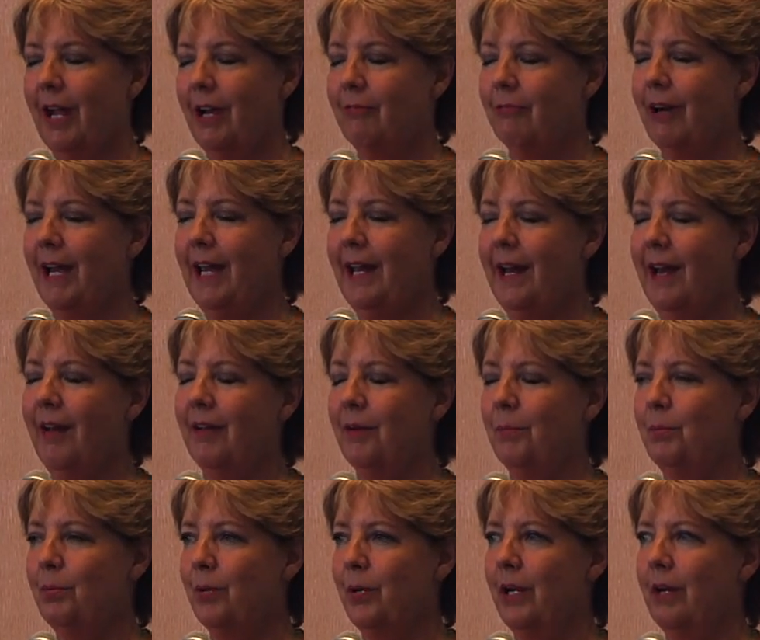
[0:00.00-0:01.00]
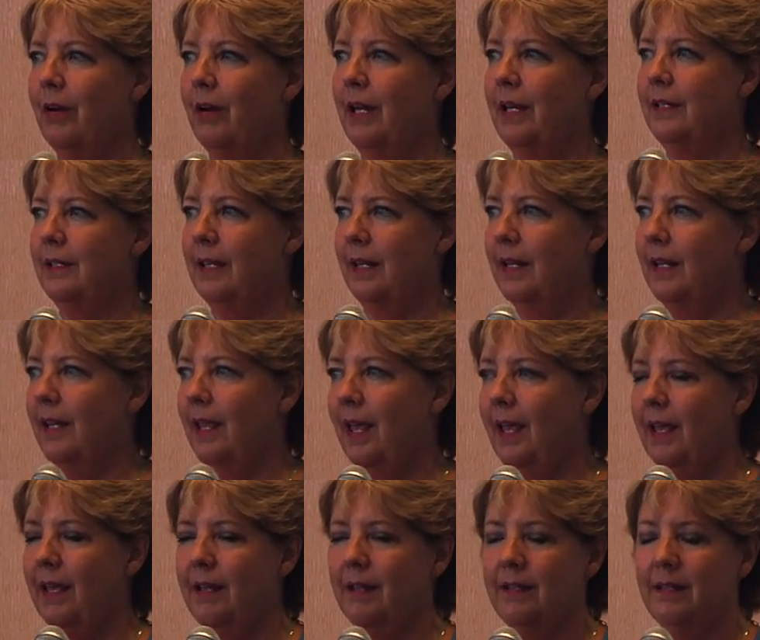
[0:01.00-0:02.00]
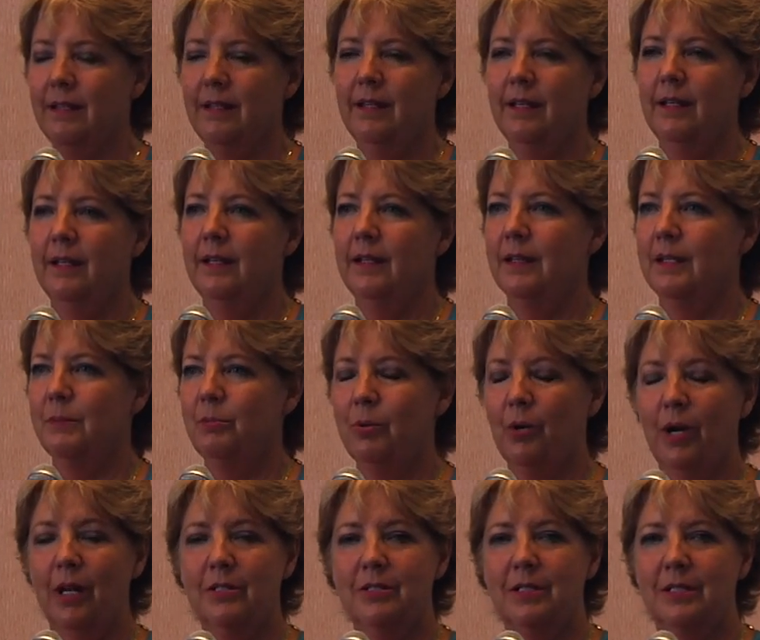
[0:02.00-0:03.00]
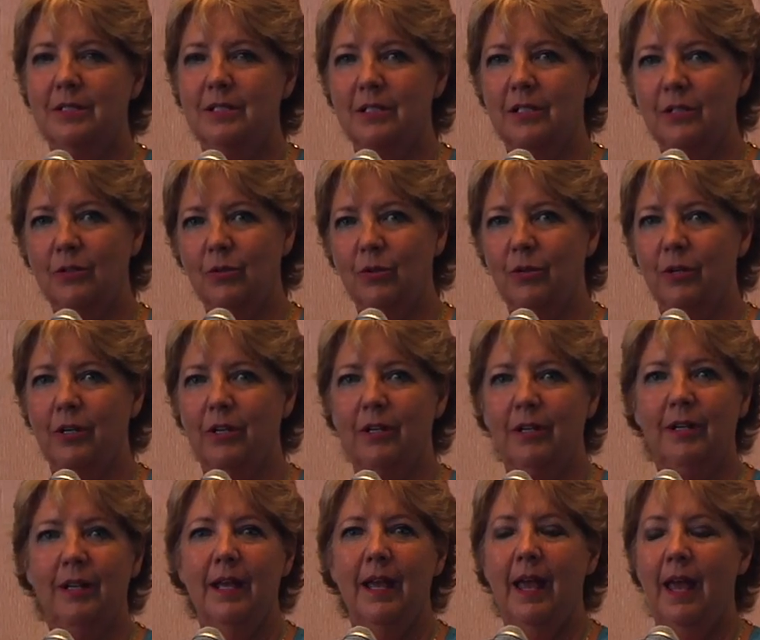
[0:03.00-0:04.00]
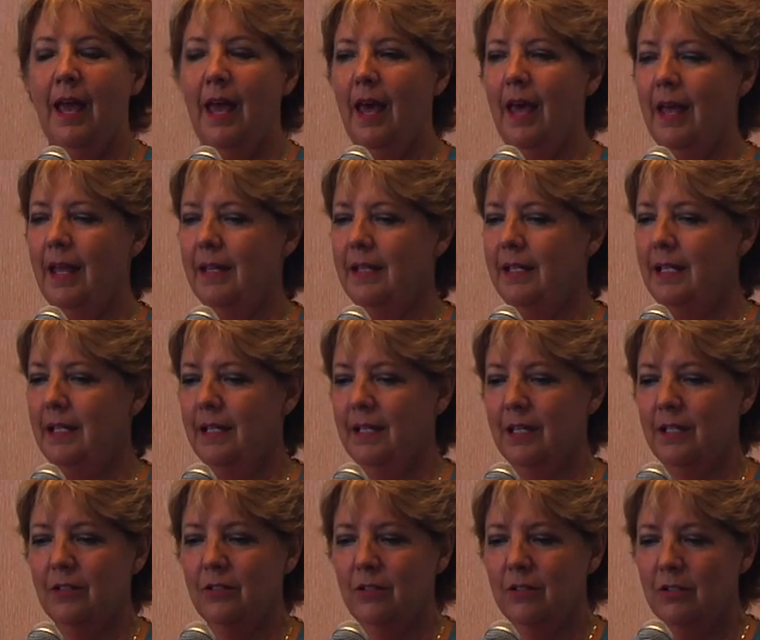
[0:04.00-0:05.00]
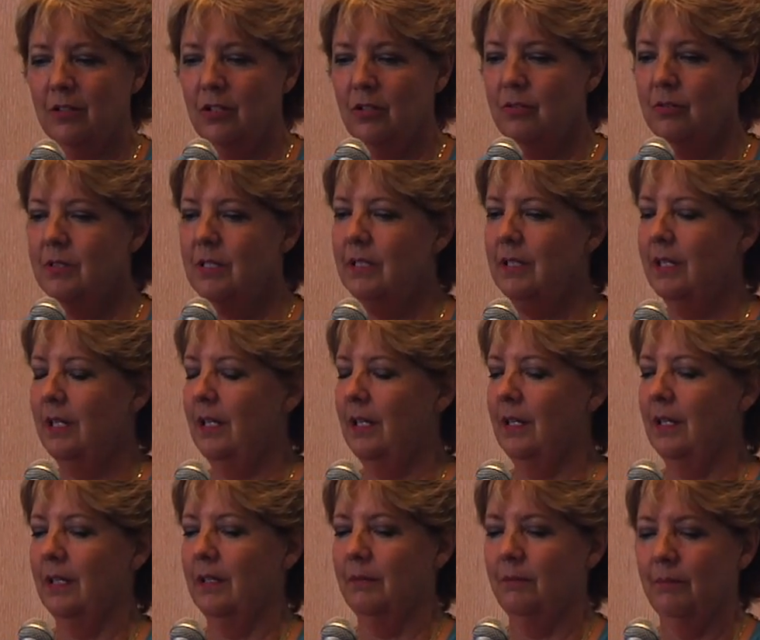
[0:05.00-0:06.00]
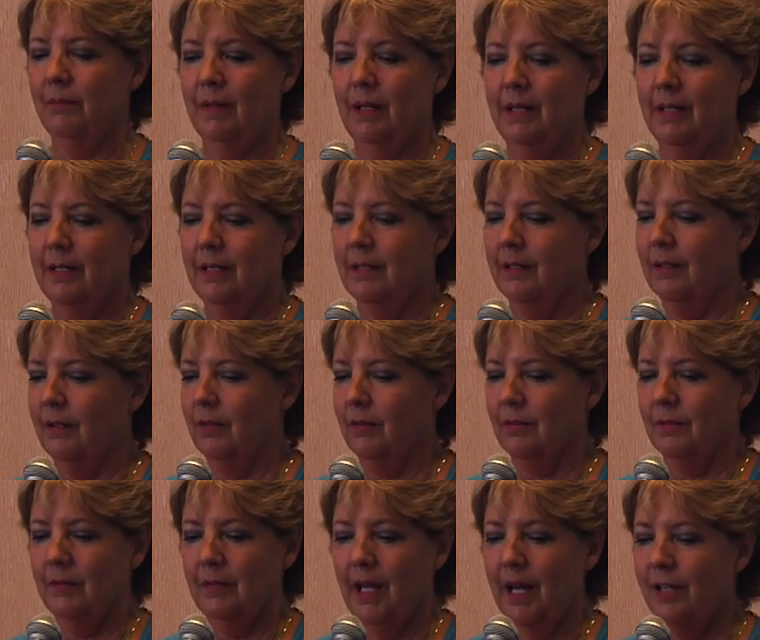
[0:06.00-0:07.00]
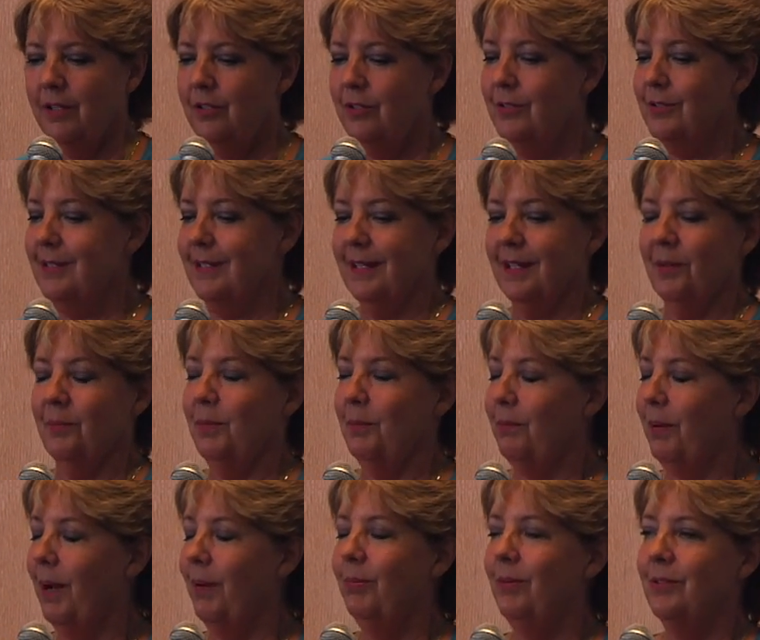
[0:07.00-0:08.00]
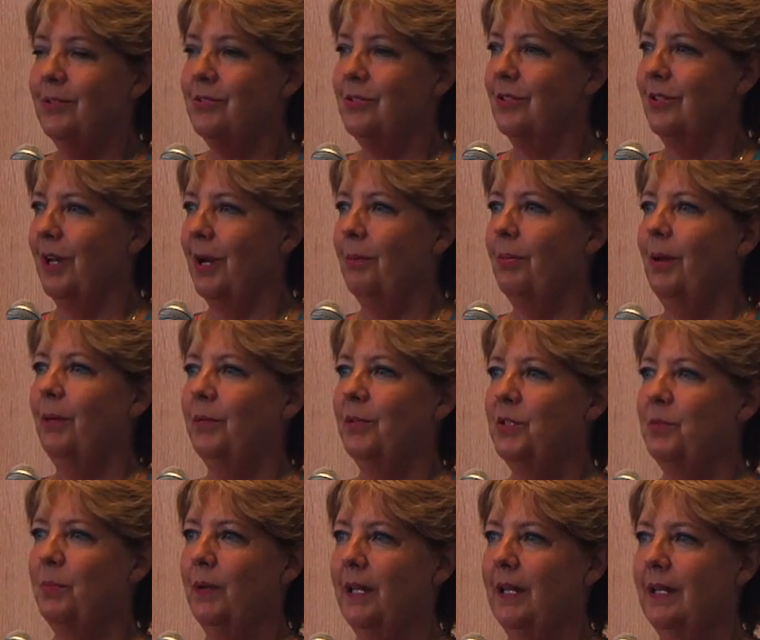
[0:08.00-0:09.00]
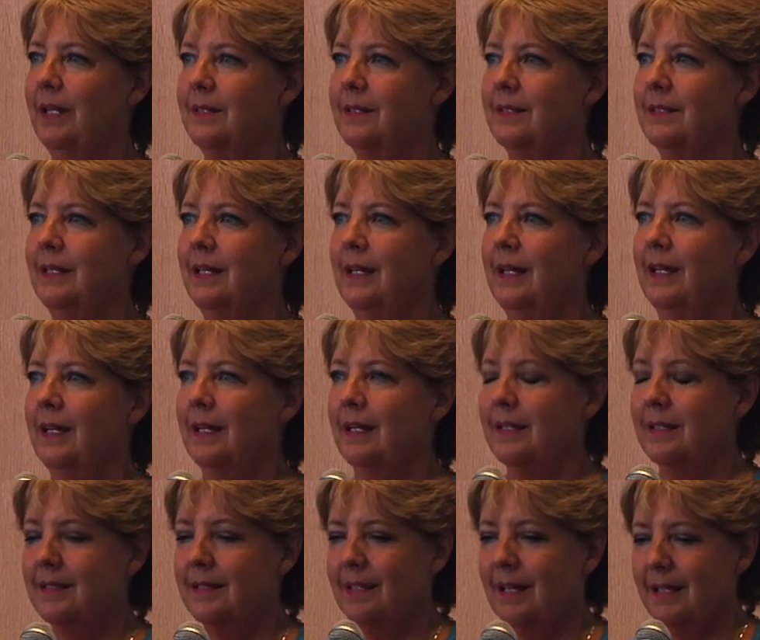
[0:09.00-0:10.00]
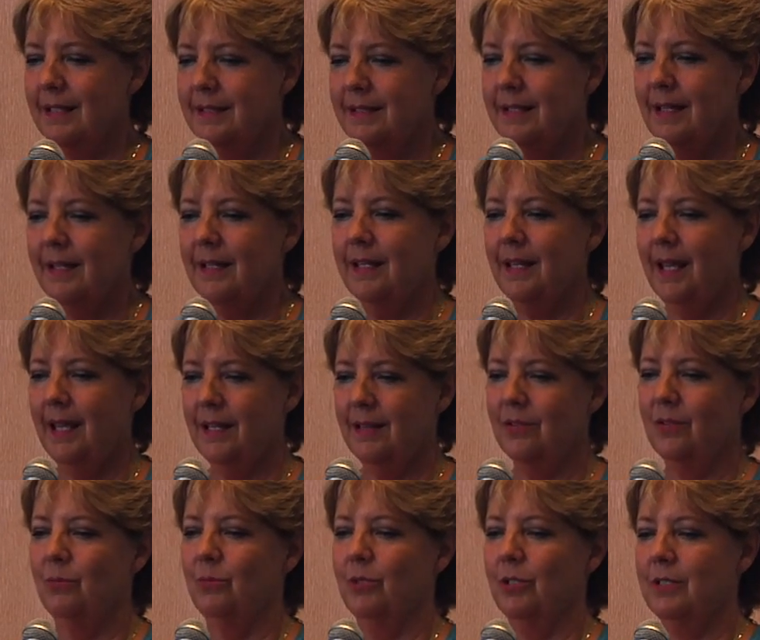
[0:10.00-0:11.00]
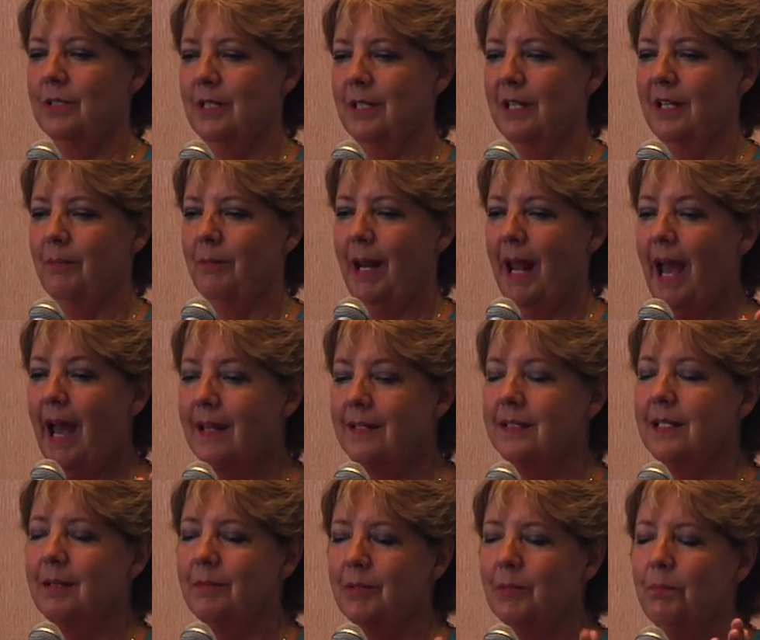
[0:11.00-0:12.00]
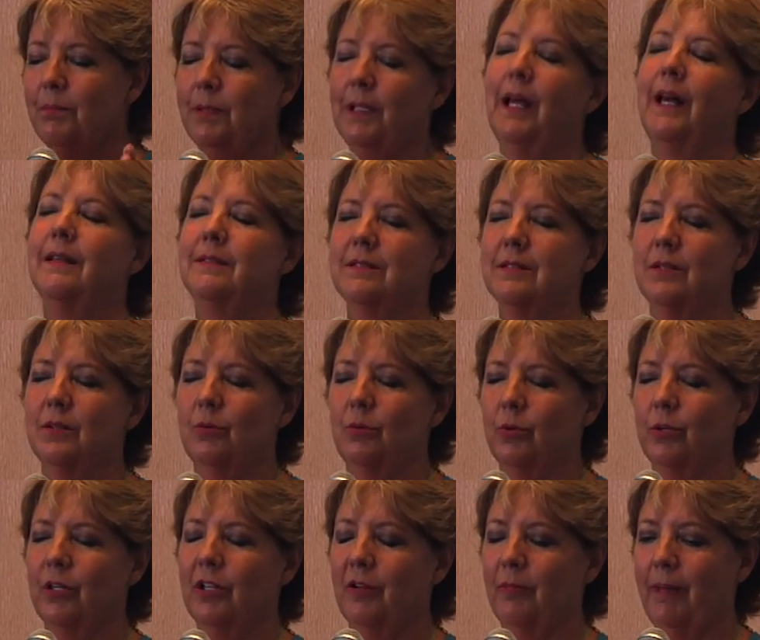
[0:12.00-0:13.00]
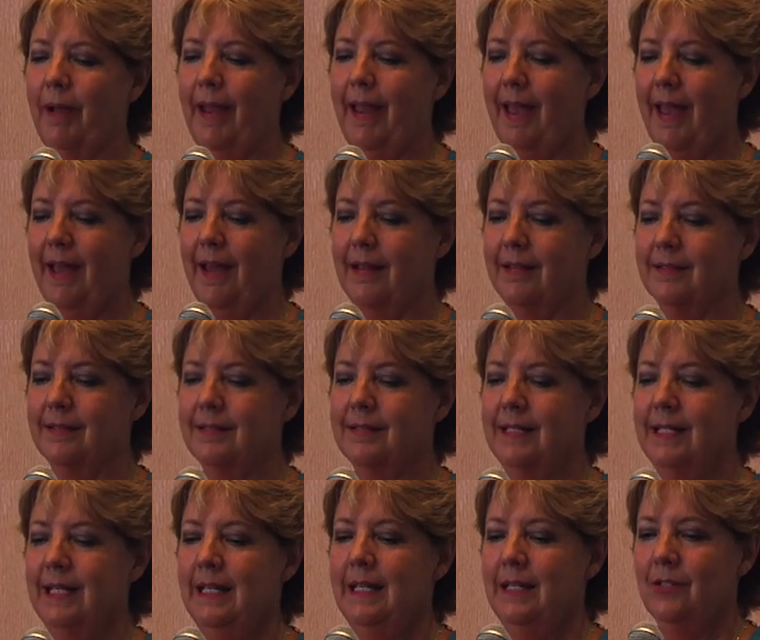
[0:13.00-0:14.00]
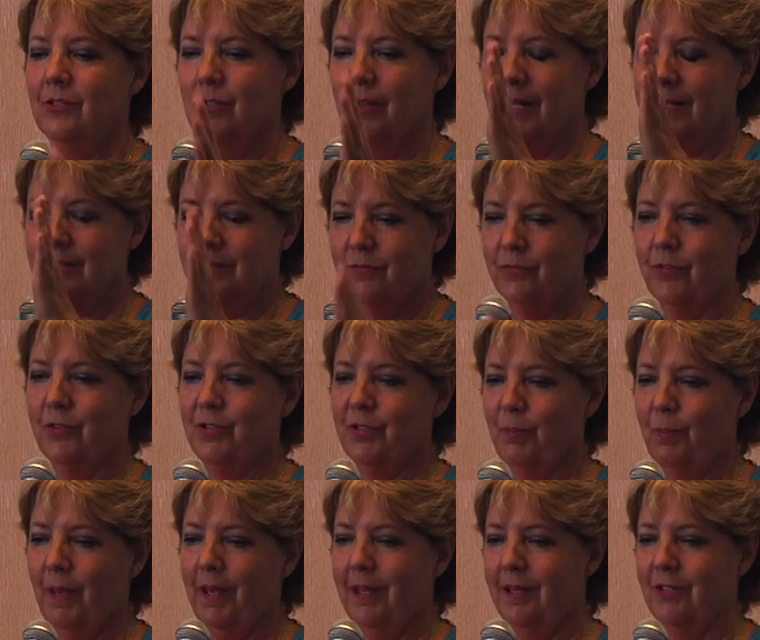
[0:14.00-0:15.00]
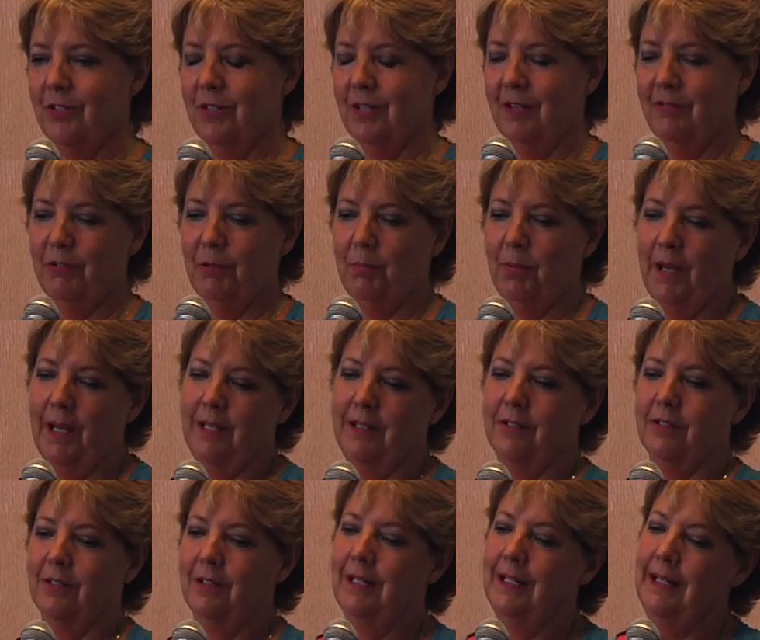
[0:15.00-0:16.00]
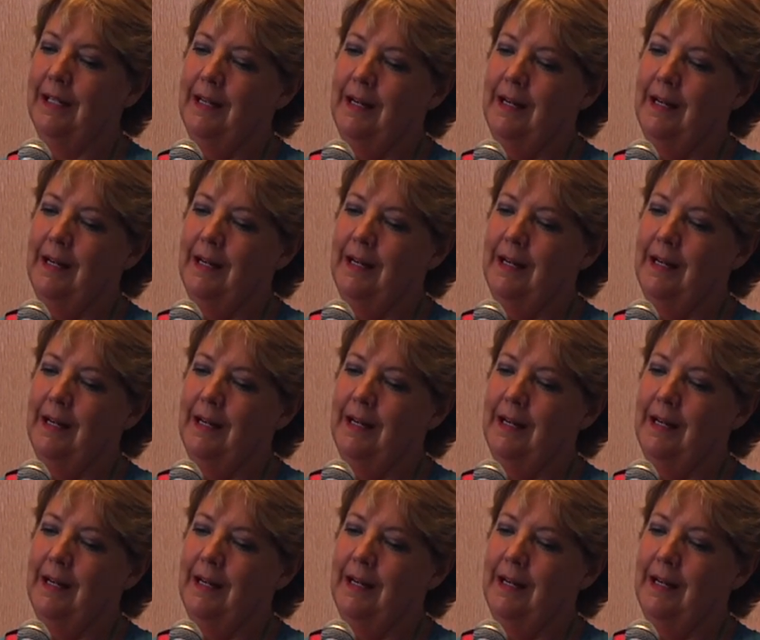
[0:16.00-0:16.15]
I write out a prayer and dedicate the project to the Lord. And he can use it, he can not use it, it can be published or not published, but it's, it's, I dedicate the work to him and ask him to bless the work of my hands. So that's the first page in every binder.